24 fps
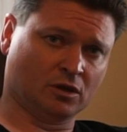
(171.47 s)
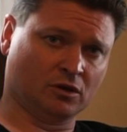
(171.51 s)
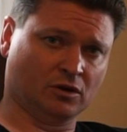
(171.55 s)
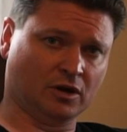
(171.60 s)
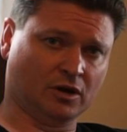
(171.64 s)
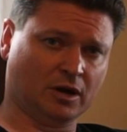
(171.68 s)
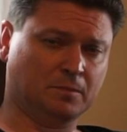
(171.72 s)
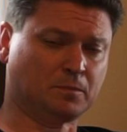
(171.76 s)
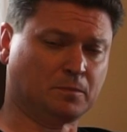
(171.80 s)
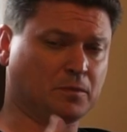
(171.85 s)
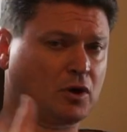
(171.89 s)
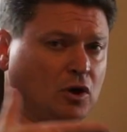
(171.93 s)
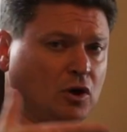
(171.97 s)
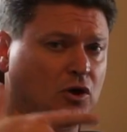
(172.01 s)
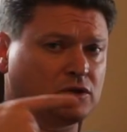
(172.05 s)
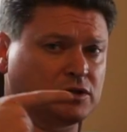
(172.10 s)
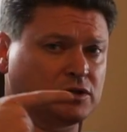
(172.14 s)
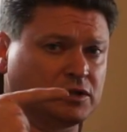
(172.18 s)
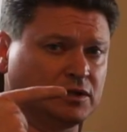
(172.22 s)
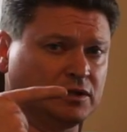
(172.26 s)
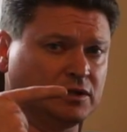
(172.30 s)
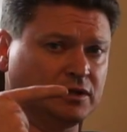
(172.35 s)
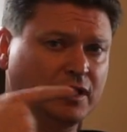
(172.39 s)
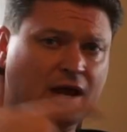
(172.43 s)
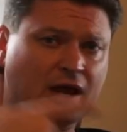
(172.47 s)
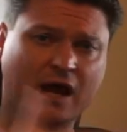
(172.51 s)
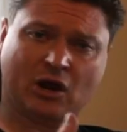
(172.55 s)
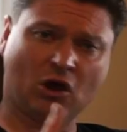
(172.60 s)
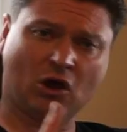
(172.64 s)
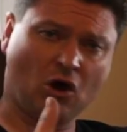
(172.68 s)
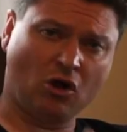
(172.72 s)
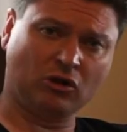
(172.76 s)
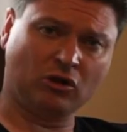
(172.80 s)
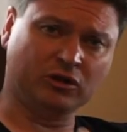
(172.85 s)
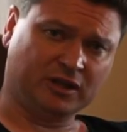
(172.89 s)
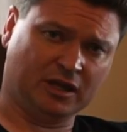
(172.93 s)
Right? Because not
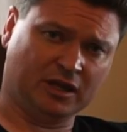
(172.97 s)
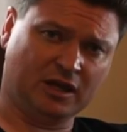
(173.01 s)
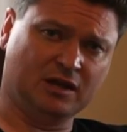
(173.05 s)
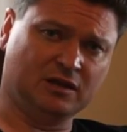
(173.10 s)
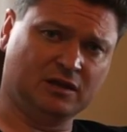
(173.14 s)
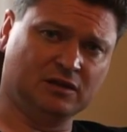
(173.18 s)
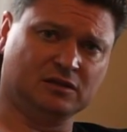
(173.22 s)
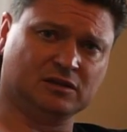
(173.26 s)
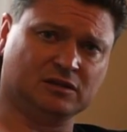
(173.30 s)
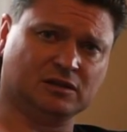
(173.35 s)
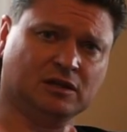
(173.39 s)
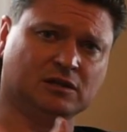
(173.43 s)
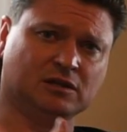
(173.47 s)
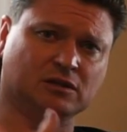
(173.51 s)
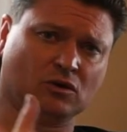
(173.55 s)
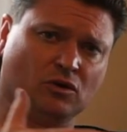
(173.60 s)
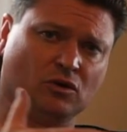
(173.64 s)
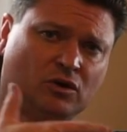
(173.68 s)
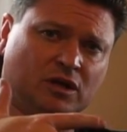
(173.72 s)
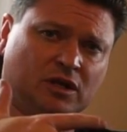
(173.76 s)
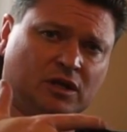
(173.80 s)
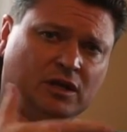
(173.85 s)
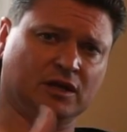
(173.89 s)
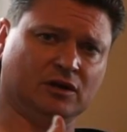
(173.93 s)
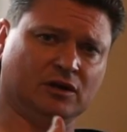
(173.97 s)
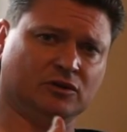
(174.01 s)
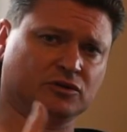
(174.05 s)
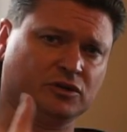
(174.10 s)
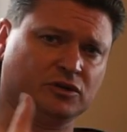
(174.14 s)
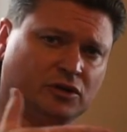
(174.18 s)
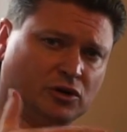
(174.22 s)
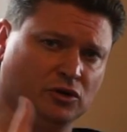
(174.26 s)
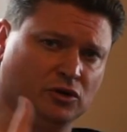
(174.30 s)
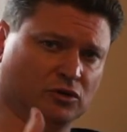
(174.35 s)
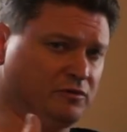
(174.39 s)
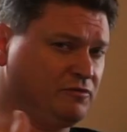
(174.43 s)
all yeast is going to yield
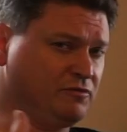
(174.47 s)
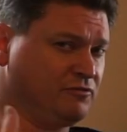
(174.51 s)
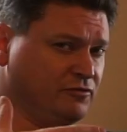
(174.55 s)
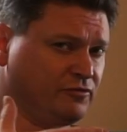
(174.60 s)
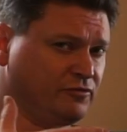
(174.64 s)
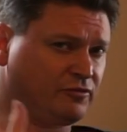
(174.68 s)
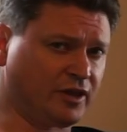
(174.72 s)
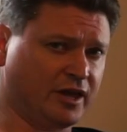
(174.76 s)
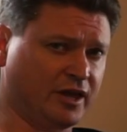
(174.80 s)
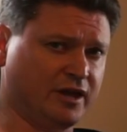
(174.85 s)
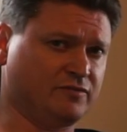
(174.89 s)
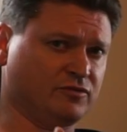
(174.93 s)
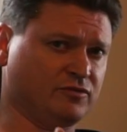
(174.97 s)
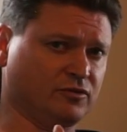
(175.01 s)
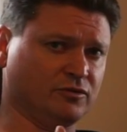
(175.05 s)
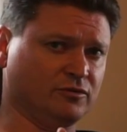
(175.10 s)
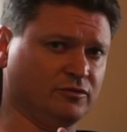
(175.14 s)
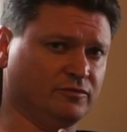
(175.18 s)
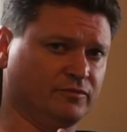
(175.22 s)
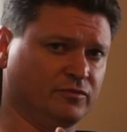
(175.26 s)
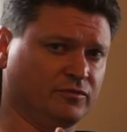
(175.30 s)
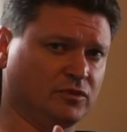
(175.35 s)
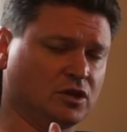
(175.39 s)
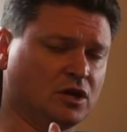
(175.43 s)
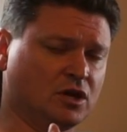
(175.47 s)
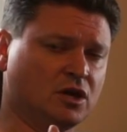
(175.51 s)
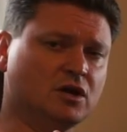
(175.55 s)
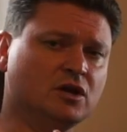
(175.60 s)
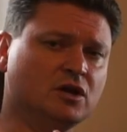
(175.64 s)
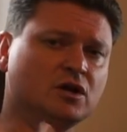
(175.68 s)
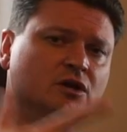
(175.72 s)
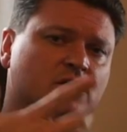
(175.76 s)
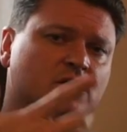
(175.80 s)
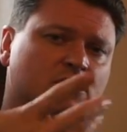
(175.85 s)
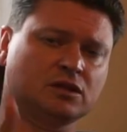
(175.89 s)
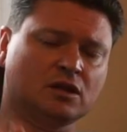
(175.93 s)
a good flavor.
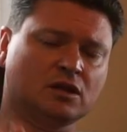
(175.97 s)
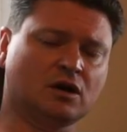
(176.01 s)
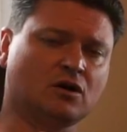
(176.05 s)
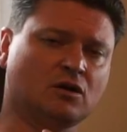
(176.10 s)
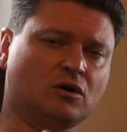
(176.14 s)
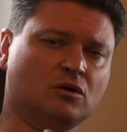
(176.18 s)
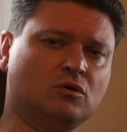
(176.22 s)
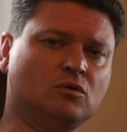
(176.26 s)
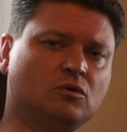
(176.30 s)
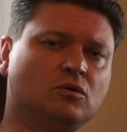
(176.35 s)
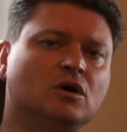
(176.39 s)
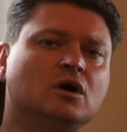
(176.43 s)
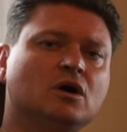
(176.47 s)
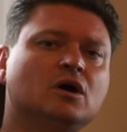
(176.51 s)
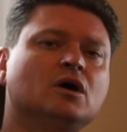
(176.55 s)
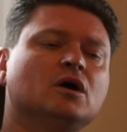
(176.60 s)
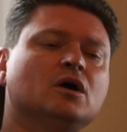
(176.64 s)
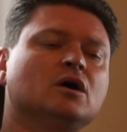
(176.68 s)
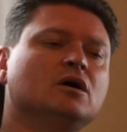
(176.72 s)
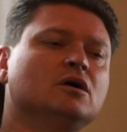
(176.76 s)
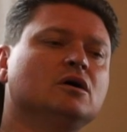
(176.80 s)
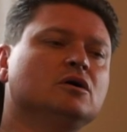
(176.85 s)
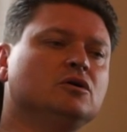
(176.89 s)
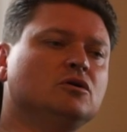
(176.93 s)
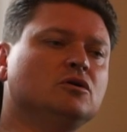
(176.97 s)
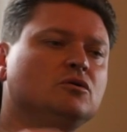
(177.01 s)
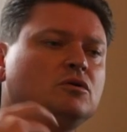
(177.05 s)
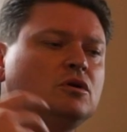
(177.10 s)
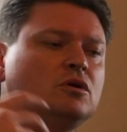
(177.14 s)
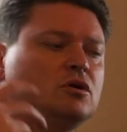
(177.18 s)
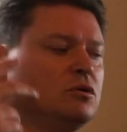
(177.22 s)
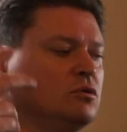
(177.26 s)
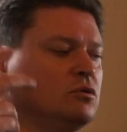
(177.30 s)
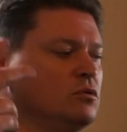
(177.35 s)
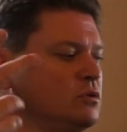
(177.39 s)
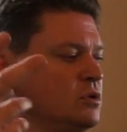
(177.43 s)
So you
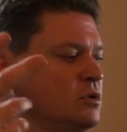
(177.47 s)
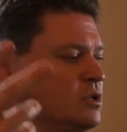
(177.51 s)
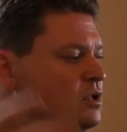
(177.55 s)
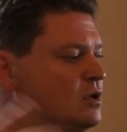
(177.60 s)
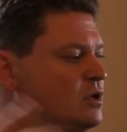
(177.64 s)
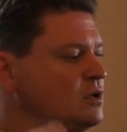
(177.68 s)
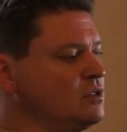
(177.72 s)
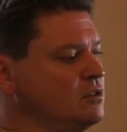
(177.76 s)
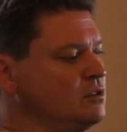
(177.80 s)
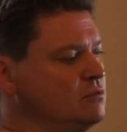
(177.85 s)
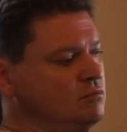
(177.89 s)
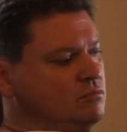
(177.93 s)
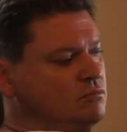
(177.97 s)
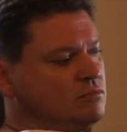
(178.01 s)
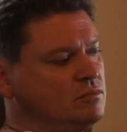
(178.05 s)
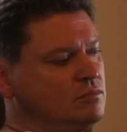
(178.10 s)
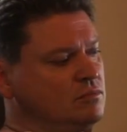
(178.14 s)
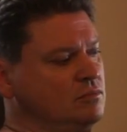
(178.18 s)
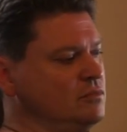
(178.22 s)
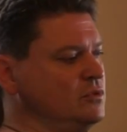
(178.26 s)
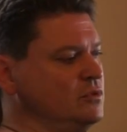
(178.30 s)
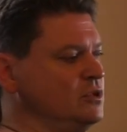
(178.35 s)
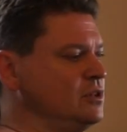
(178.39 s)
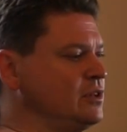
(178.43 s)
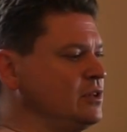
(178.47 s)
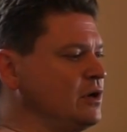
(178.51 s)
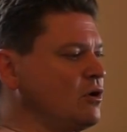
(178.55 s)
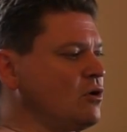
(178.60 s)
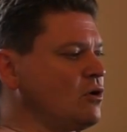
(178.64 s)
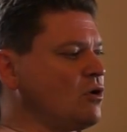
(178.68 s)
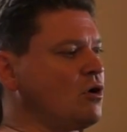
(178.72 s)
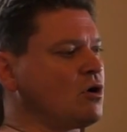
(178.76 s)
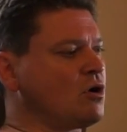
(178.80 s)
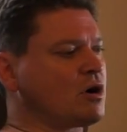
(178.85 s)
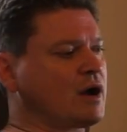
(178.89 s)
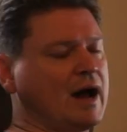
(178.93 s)
use, uh, there
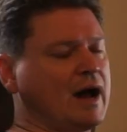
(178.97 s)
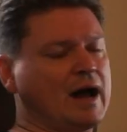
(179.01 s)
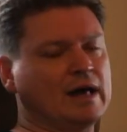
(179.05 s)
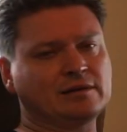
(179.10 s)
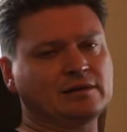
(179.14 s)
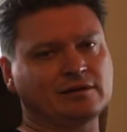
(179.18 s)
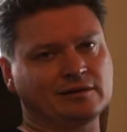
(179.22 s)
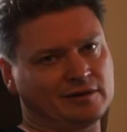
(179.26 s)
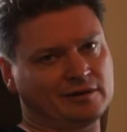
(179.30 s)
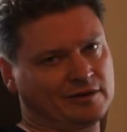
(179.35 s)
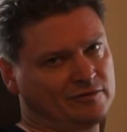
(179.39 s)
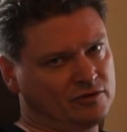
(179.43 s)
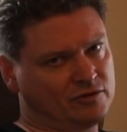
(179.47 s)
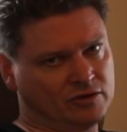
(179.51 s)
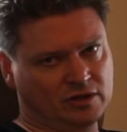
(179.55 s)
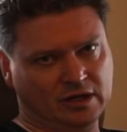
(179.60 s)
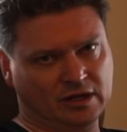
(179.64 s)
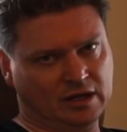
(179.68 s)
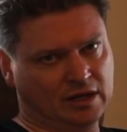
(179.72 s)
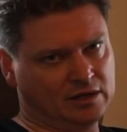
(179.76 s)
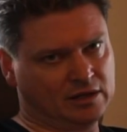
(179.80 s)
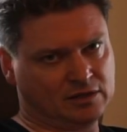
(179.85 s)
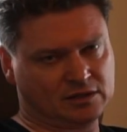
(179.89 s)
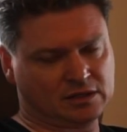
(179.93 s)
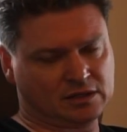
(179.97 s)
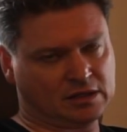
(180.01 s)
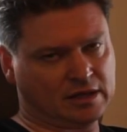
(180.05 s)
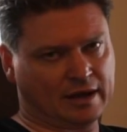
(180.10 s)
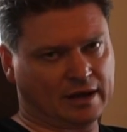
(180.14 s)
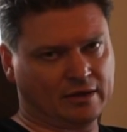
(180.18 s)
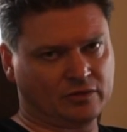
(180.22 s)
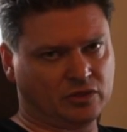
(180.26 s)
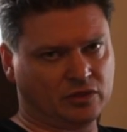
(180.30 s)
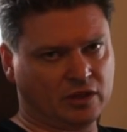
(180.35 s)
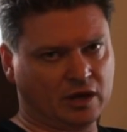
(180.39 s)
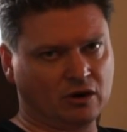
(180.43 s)
are all kinds of different yeasts
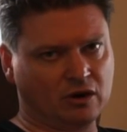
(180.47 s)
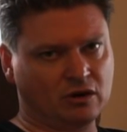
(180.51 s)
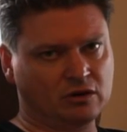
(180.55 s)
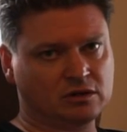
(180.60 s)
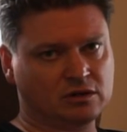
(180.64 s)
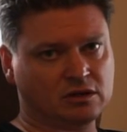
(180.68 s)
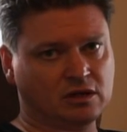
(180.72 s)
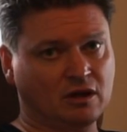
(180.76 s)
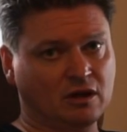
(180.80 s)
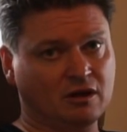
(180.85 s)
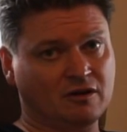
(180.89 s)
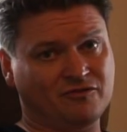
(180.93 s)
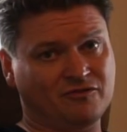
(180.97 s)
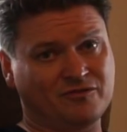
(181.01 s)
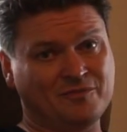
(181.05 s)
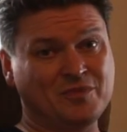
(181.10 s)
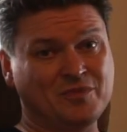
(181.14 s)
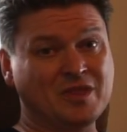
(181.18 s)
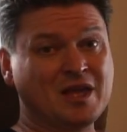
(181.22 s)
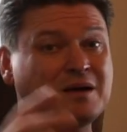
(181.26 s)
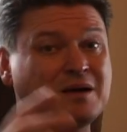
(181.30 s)
out there and stuff.